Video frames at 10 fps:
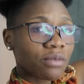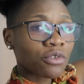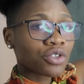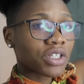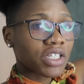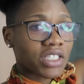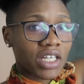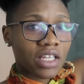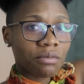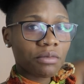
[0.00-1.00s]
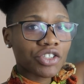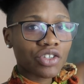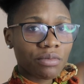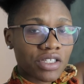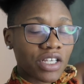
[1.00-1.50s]
I'm not really taking
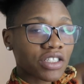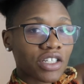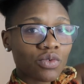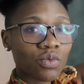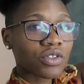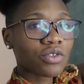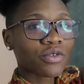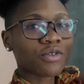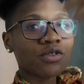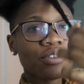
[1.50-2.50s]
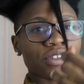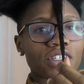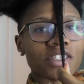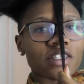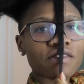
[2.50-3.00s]
measurements. I just want to use
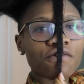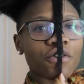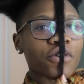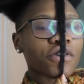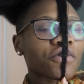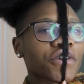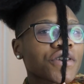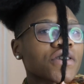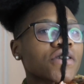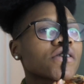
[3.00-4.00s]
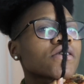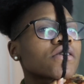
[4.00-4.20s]
this for reference.